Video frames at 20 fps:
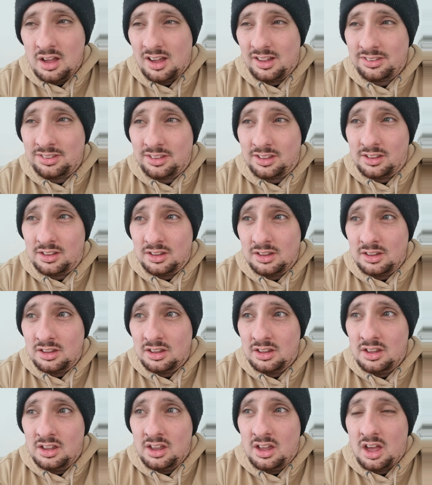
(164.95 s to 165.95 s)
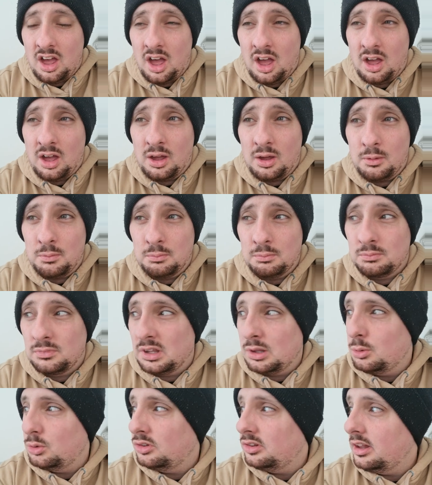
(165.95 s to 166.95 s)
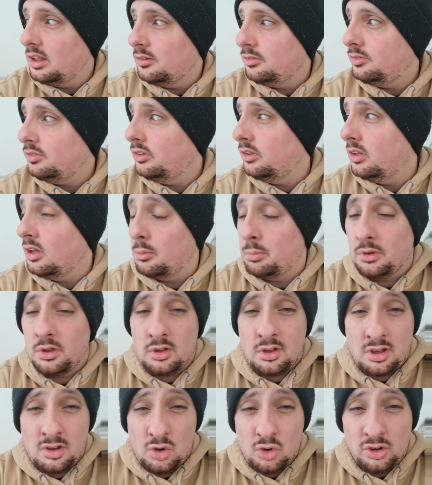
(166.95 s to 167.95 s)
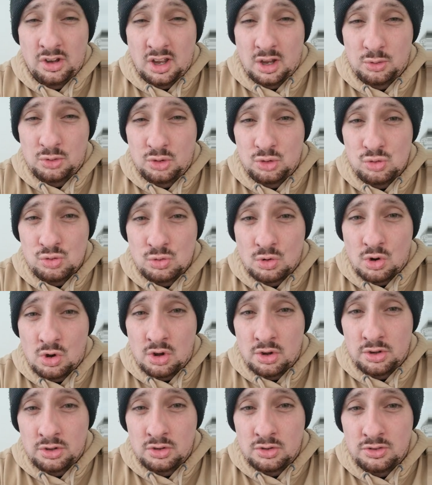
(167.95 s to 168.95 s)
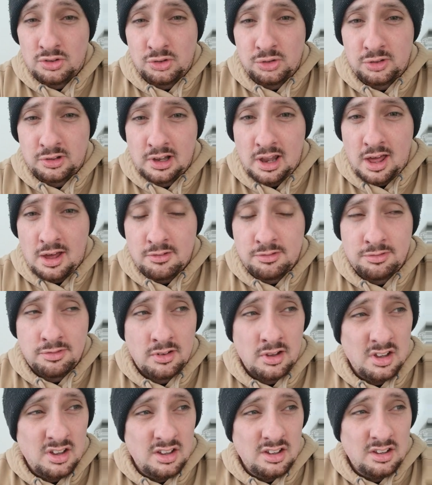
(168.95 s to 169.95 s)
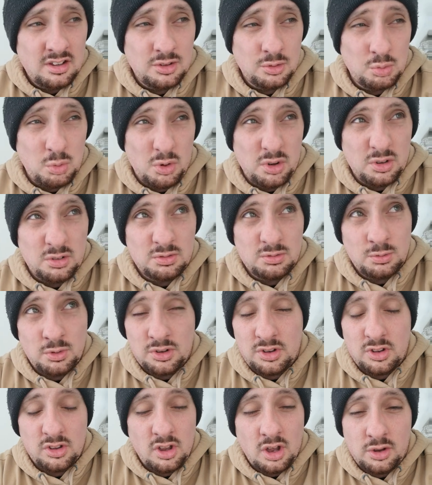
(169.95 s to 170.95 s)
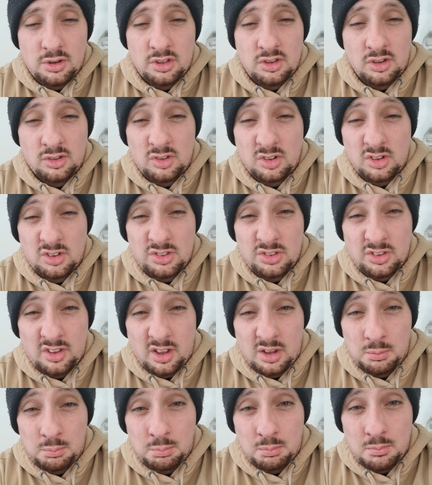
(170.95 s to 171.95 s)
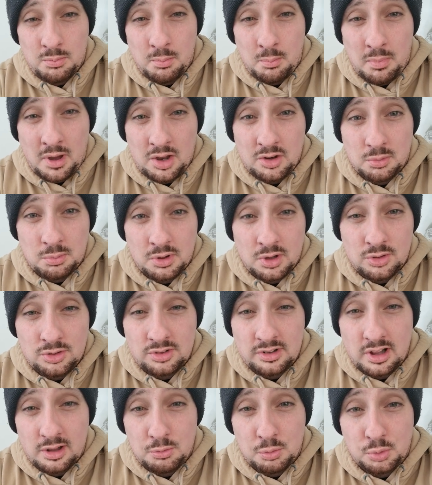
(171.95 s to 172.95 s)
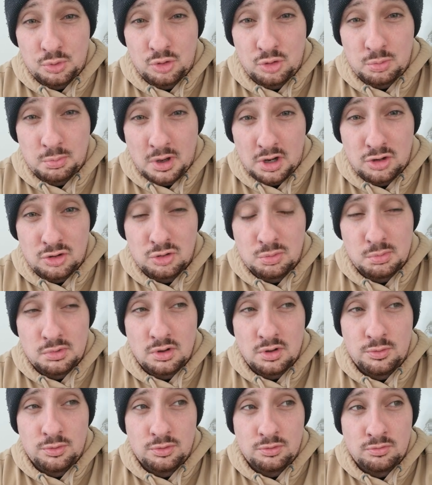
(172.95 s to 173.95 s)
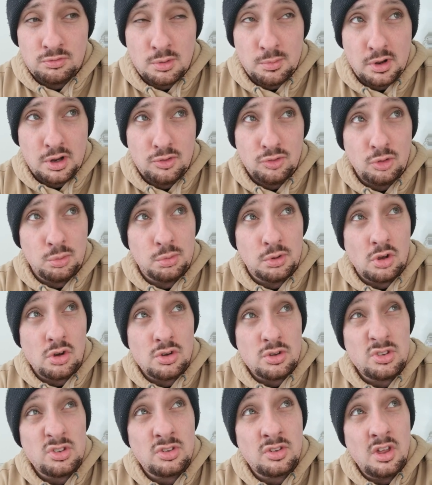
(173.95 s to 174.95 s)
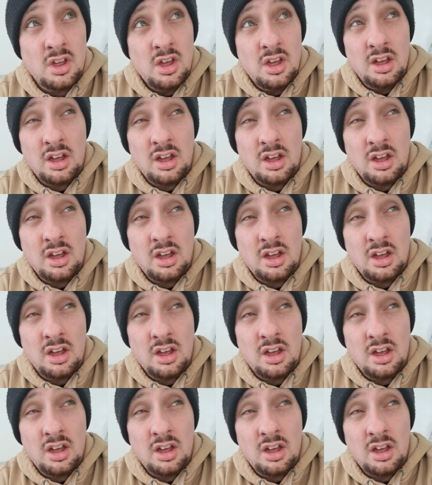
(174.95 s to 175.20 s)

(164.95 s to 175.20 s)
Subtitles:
I think he was left a bit hung out to dry under Slav. It's one of the only things I could say bad about Slav was his management of Romaine, to be honest.